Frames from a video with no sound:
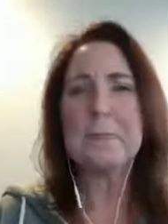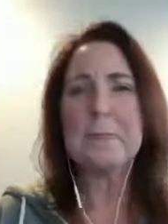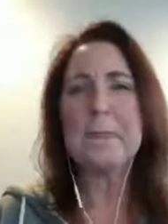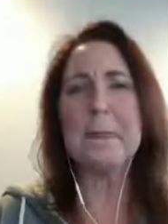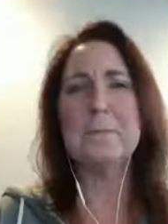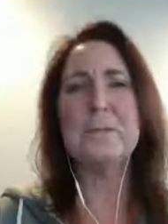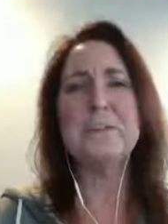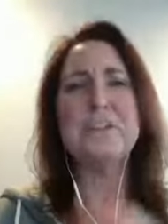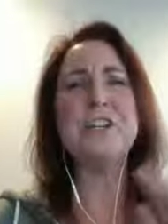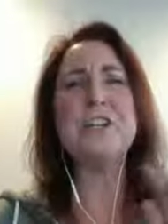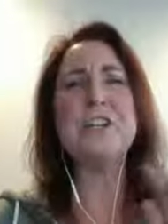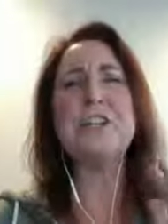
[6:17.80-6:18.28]

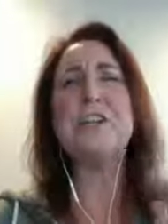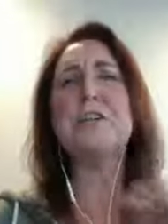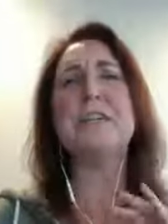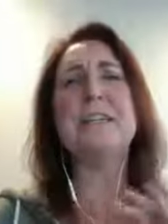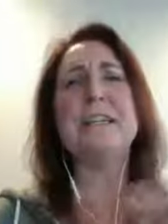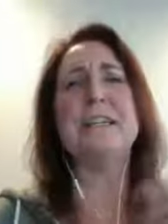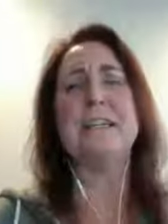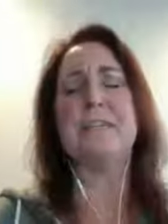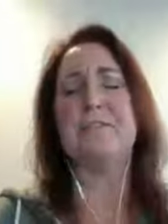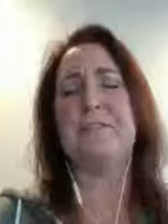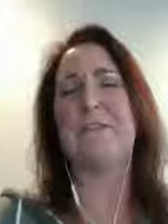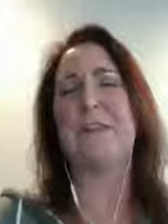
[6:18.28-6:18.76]

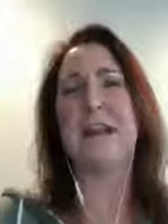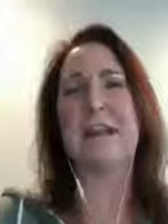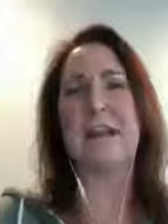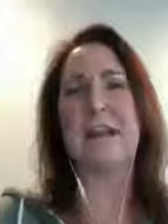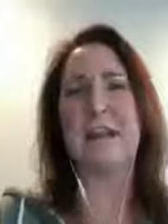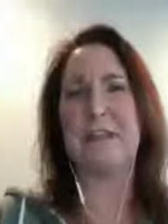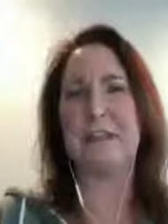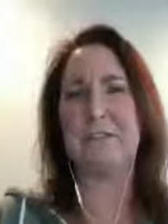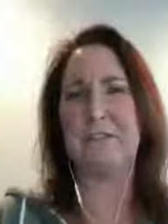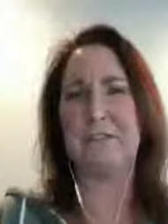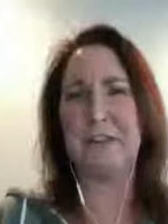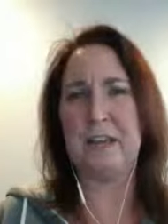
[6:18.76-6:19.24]
particularly if that
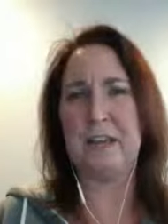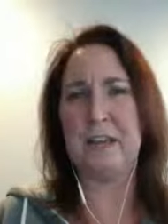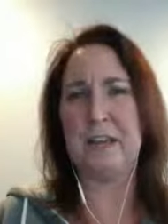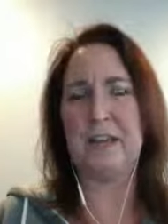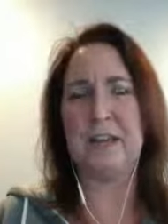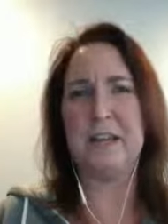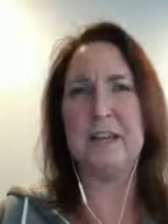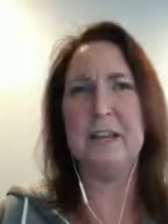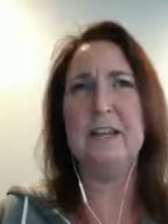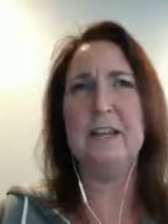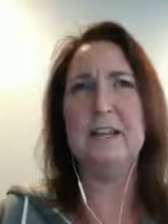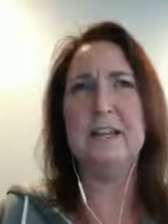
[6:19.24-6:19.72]
kind of
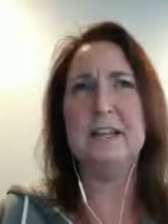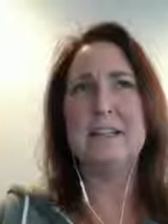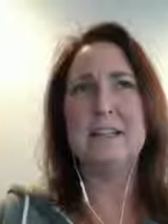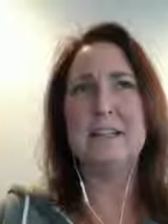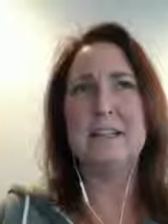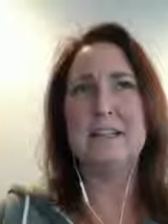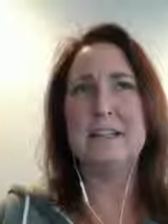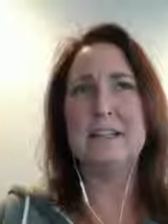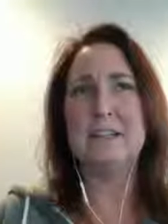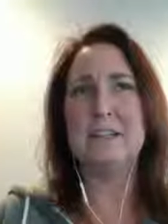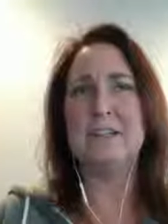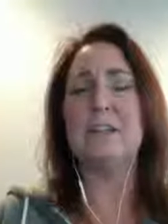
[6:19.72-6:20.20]
thing
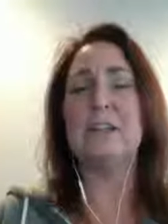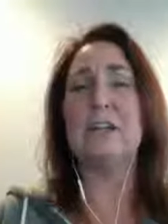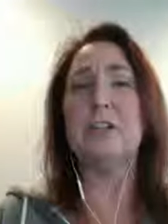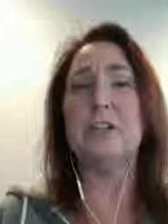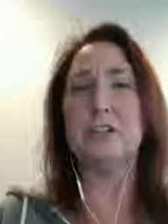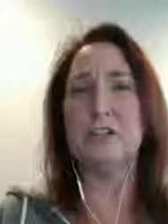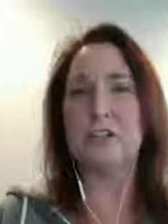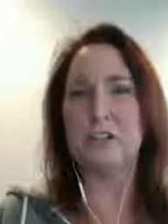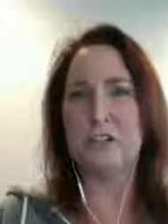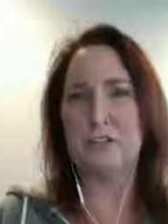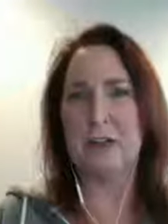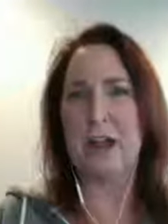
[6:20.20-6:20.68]
isn't a
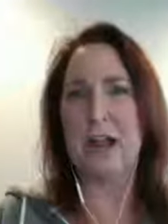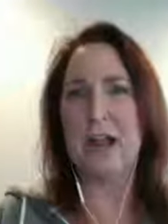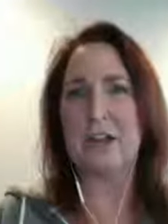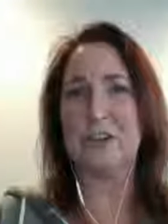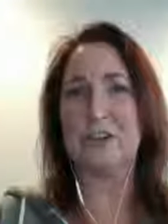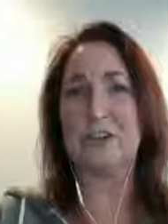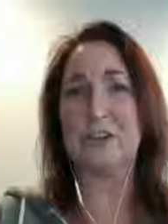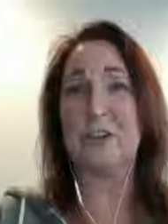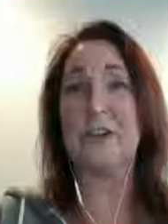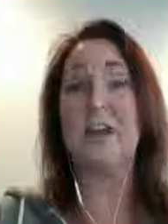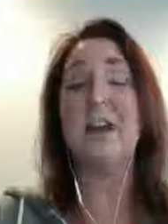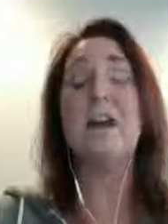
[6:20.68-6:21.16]

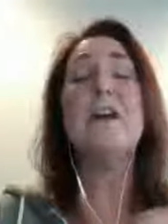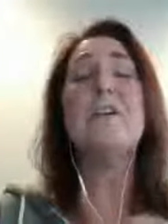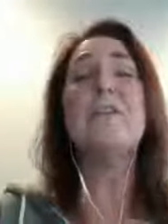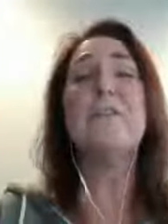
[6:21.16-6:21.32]
distraction.